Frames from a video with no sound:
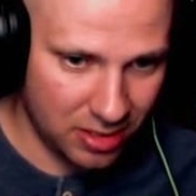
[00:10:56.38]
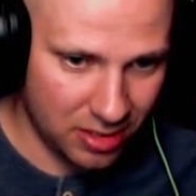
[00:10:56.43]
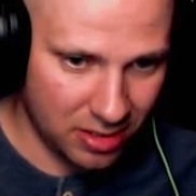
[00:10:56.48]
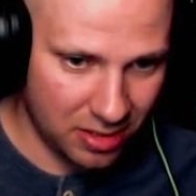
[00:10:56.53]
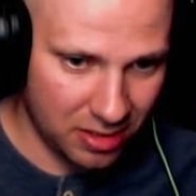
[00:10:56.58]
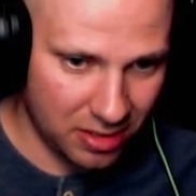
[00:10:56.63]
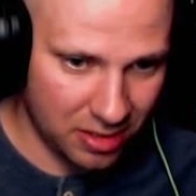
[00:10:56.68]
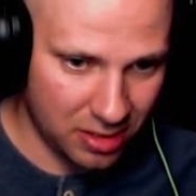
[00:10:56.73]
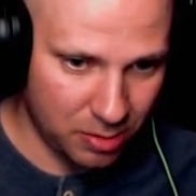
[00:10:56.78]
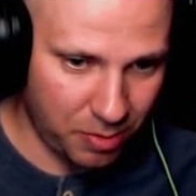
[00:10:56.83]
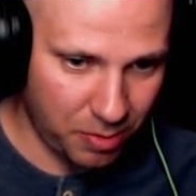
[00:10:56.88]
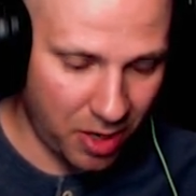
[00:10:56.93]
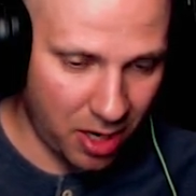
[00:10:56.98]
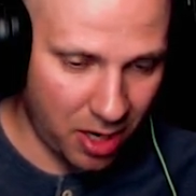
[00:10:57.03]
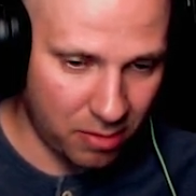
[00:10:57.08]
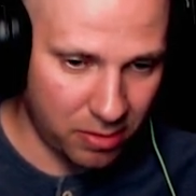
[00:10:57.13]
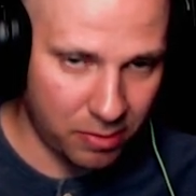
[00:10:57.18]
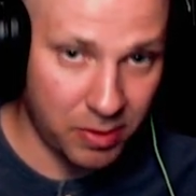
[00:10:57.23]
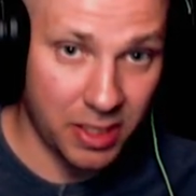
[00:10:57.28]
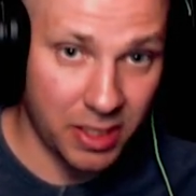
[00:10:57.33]
That's
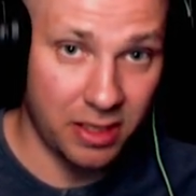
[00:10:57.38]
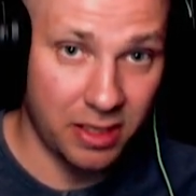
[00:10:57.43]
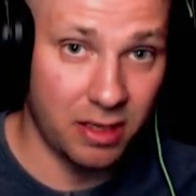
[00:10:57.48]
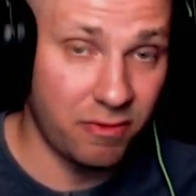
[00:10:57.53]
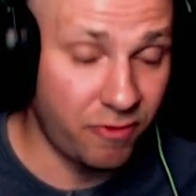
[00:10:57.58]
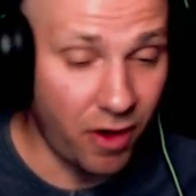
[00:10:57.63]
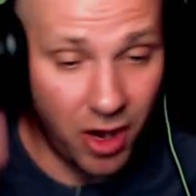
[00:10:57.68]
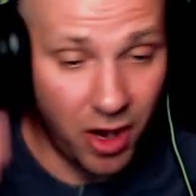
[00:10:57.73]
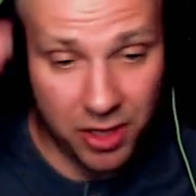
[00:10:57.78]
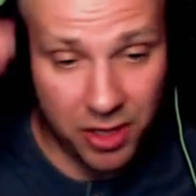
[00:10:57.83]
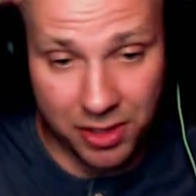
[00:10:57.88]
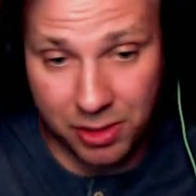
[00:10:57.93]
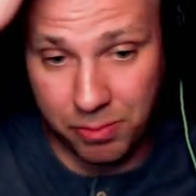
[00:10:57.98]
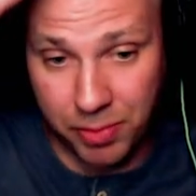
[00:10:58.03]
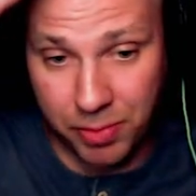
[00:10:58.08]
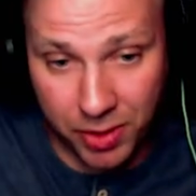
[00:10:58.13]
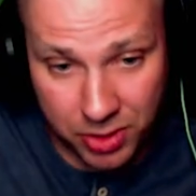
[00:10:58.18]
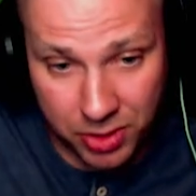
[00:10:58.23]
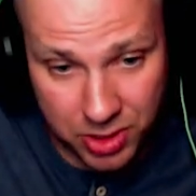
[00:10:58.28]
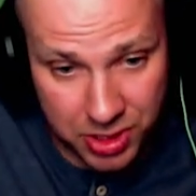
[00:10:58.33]
probably the final
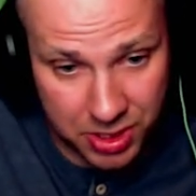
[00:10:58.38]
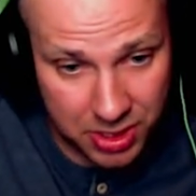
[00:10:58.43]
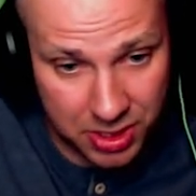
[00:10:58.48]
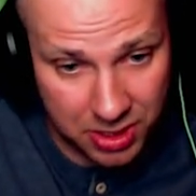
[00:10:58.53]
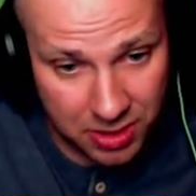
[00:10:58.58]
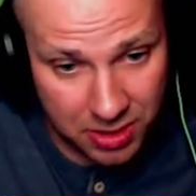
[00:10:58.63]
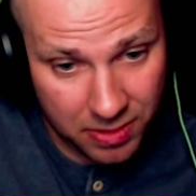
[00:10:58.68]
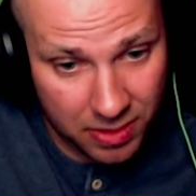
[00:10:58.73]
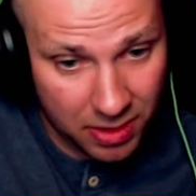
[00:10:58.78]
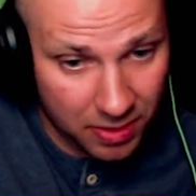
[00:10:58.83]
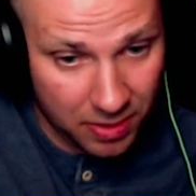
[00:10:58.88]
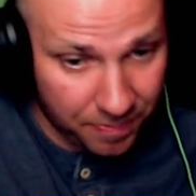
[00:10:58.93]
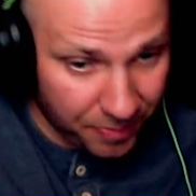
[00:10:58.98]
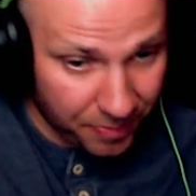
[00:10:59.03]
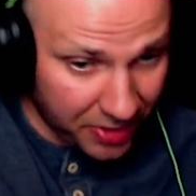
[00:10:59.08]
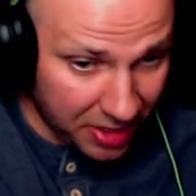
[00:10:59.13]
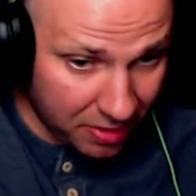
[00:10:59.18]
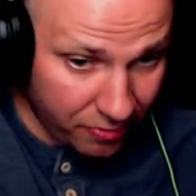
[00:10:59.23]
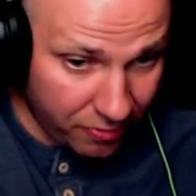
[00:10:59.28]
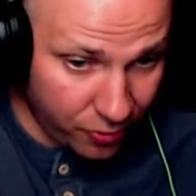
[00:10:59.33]
boss
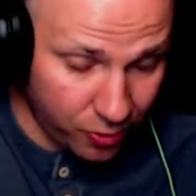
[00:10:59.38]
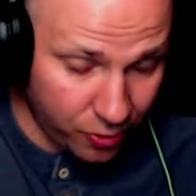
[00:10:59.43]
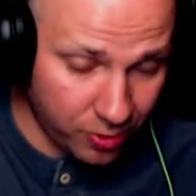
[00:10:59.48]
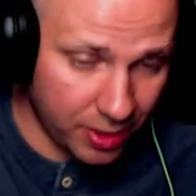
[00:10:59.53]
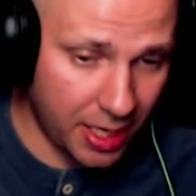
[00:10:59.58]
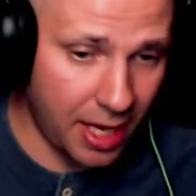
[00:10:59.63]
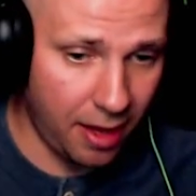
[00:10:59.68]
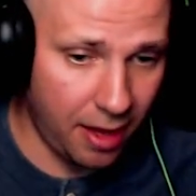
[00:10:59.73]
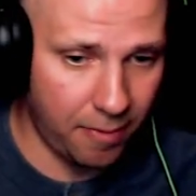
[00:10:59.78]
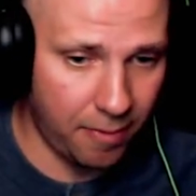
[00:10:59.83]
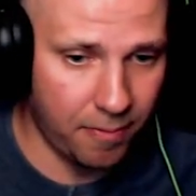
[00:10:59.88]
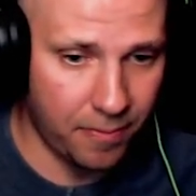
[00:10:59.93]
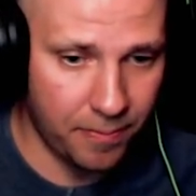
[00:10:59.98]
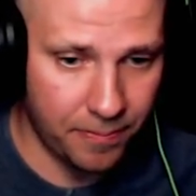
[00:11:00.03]
in the full game.